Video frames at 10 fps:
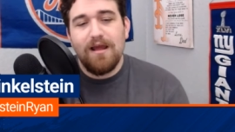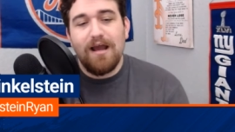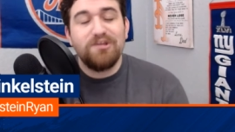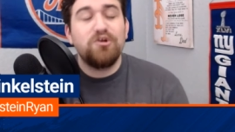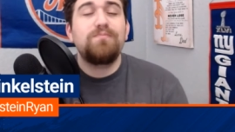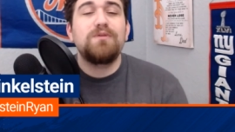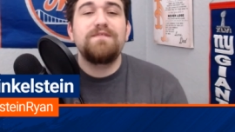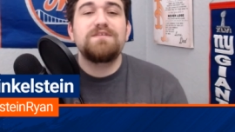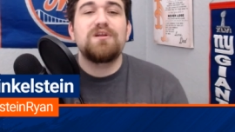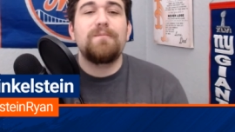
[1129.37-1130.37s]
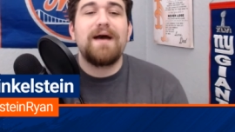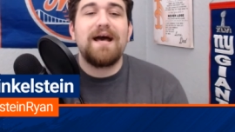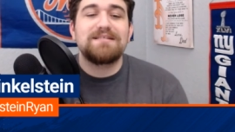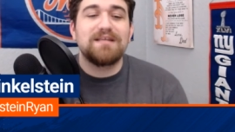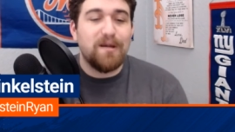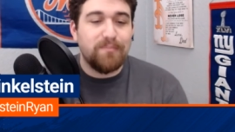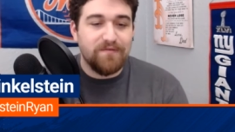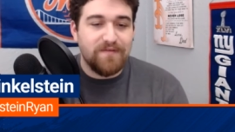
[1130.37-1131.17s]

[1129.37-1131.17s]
I don't believe he's going to pass a couple of